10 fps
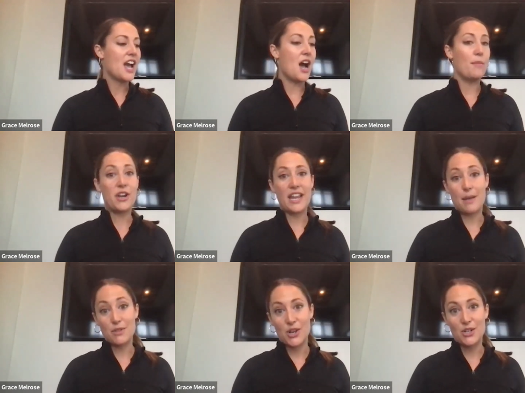um, on
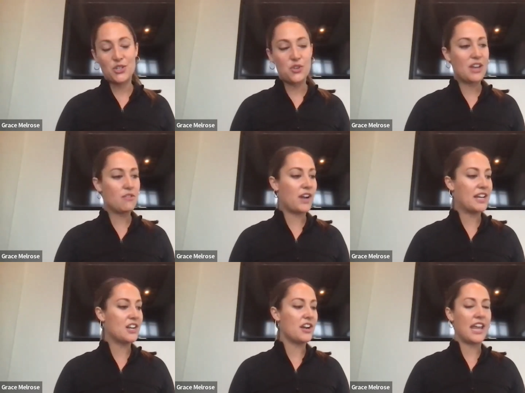Amazon. So you can find
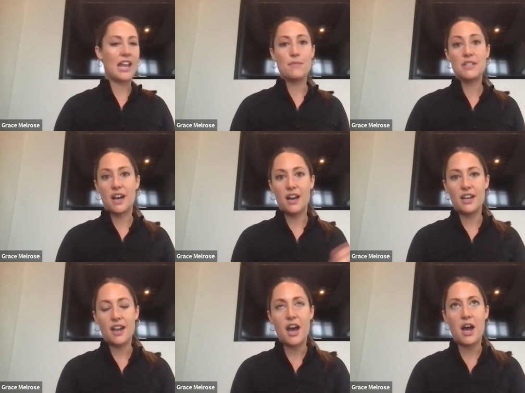it on
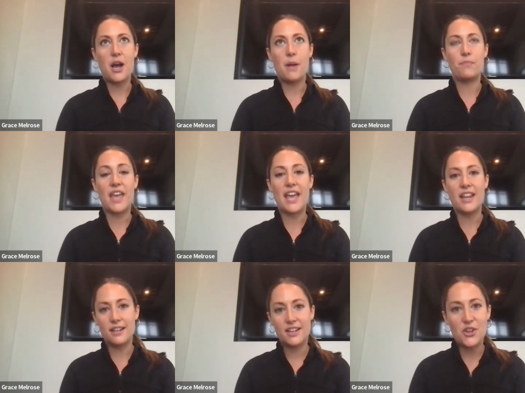Amazon. Um,
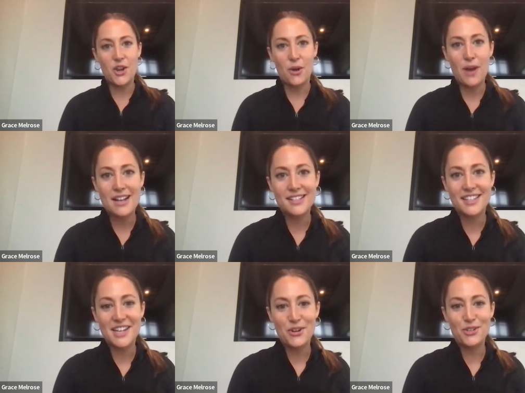and, you know, as the
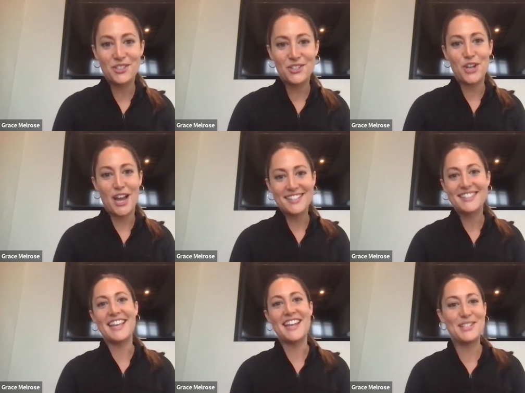title suggests,
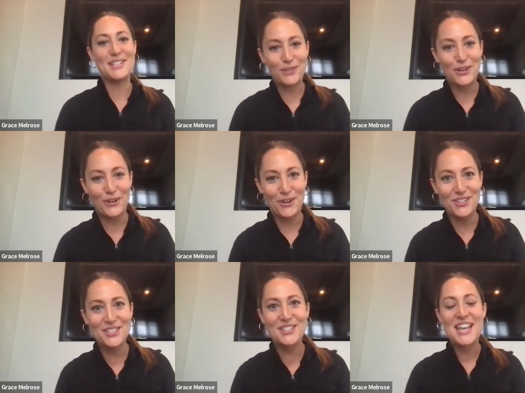it is for
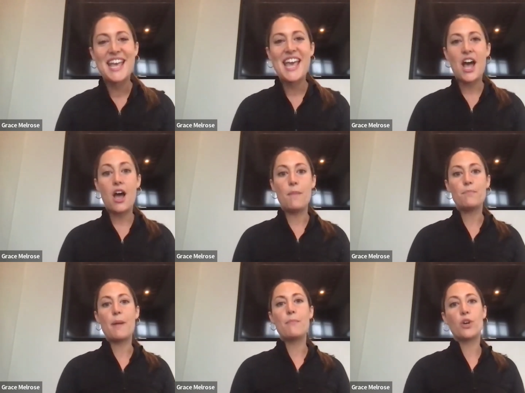girls. Um,
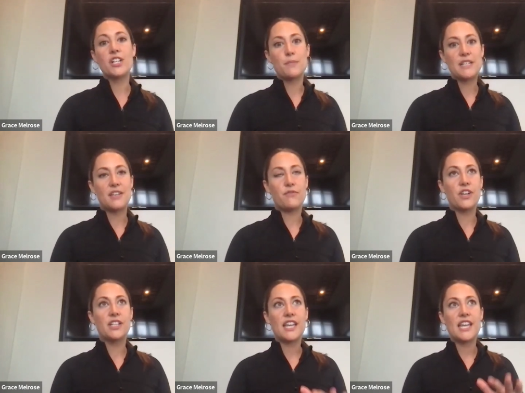but more
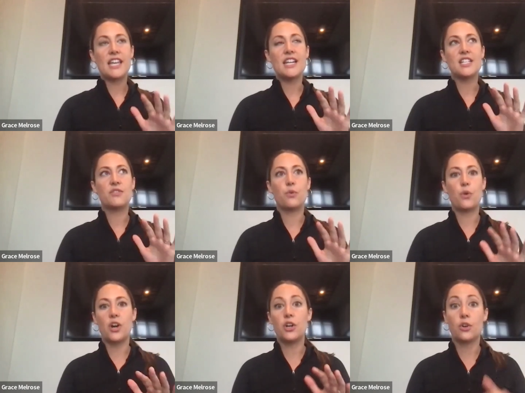specifically, it is
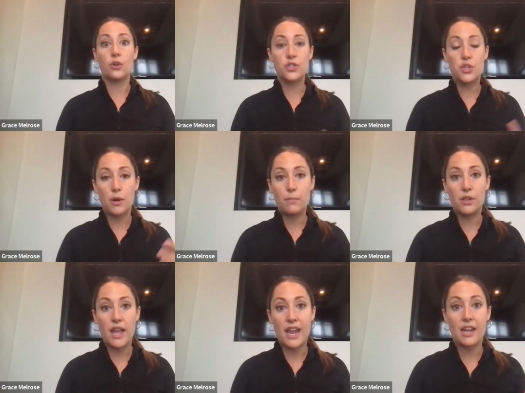for girls who are
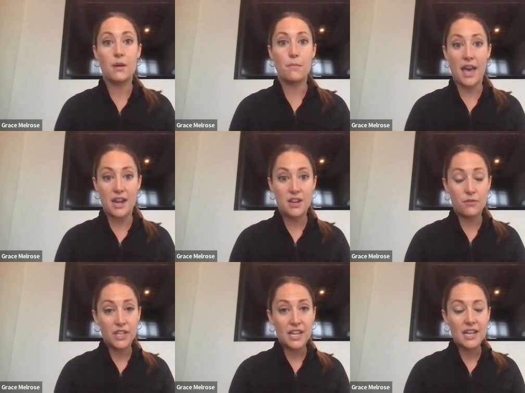playing
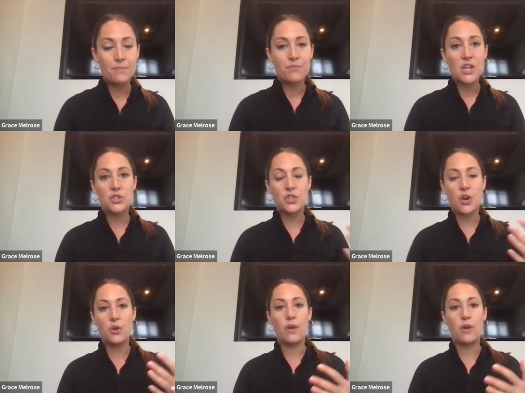competitively.
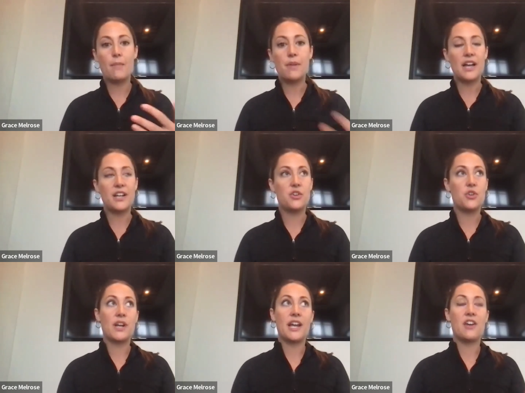So, Ema, I know you
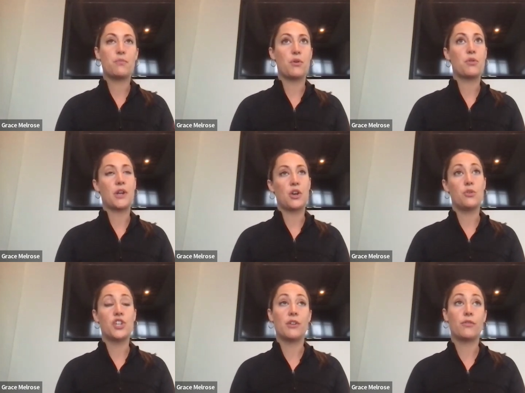and I have both been
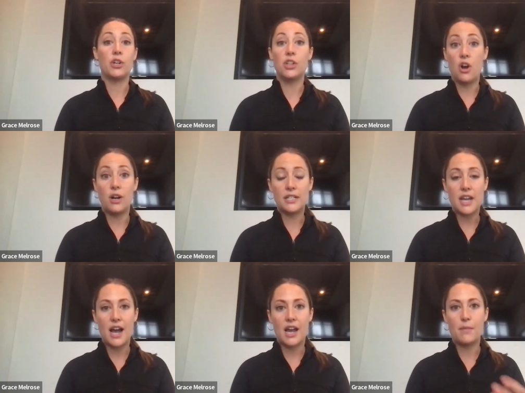coaching for a long
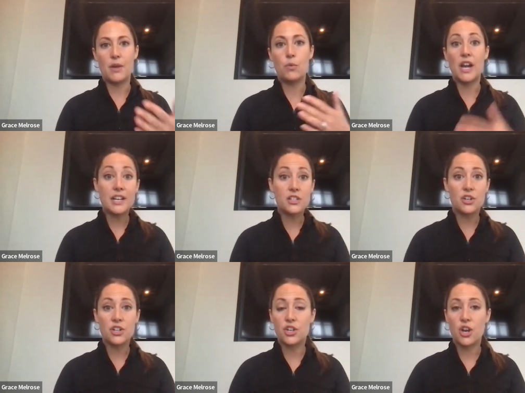time. And when I
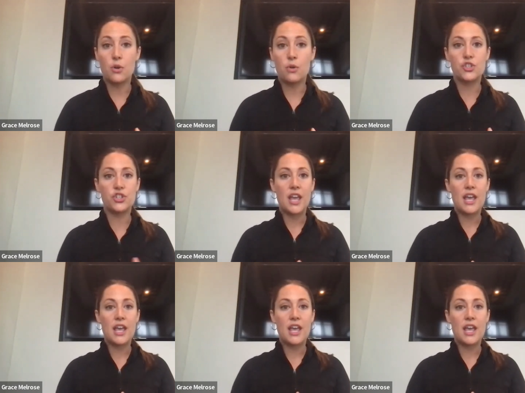started to coach,